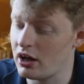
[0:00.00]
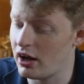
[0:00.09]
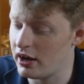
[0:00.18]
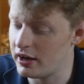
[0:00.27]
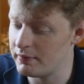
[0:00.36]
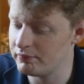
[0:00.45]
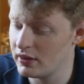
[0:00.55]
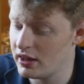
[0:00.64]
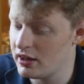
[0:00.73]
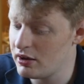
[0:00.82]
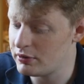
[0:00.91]
But
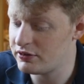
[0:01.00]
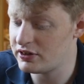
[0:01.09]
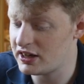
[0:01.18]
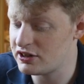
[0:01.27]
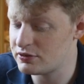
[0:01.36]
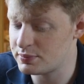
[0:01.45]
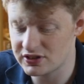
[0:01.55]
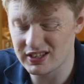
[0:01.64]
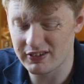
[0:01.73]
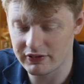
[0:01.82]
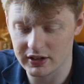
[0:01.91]
if there's any
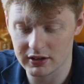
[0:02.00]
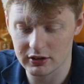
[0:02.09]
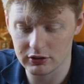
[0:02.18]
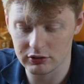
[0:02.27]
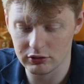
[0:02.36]
specific